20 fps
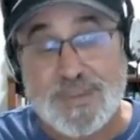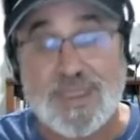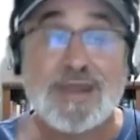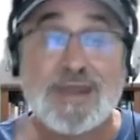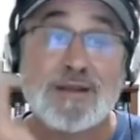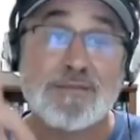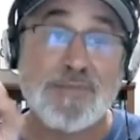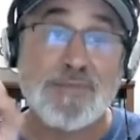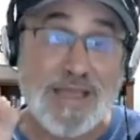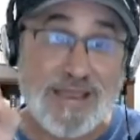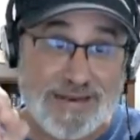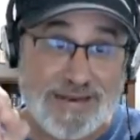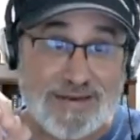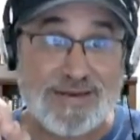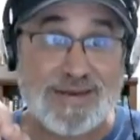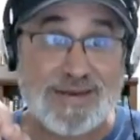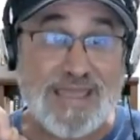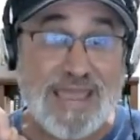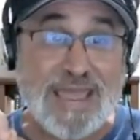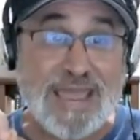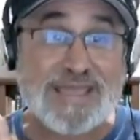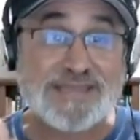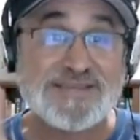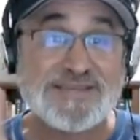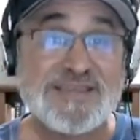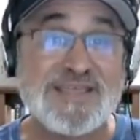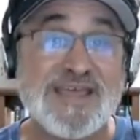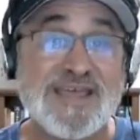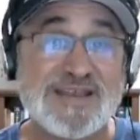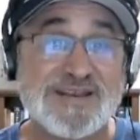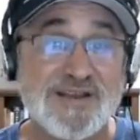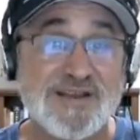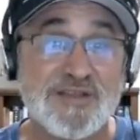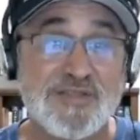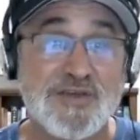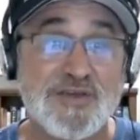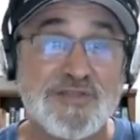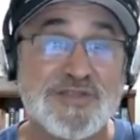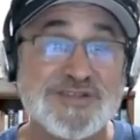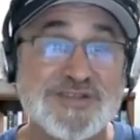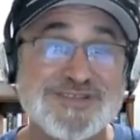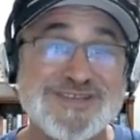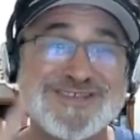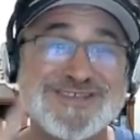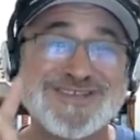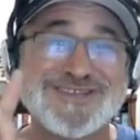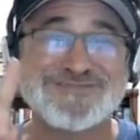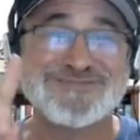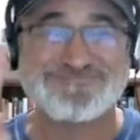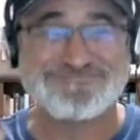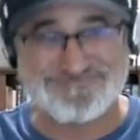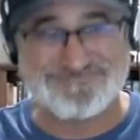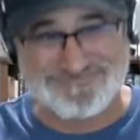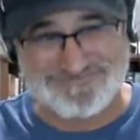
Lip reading: And I might even add to that, although this isn't